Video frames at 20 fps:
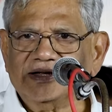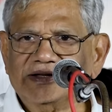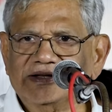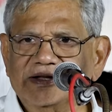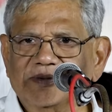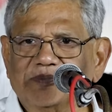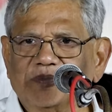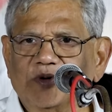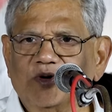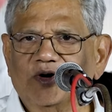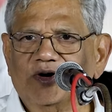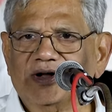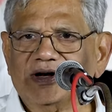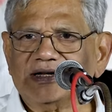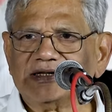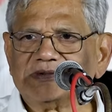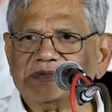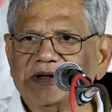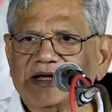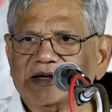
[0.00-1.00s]
the poor
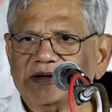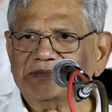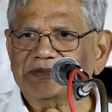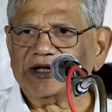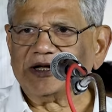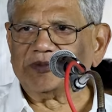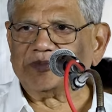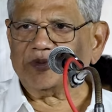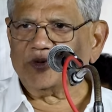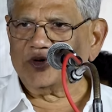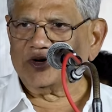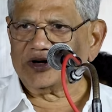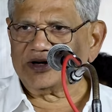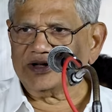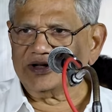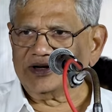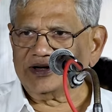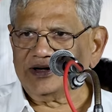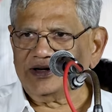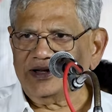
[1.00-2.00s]
is becoming
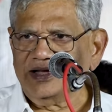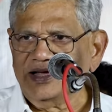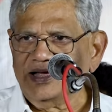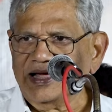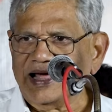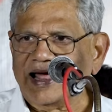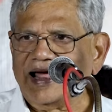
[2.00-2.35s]
poorer,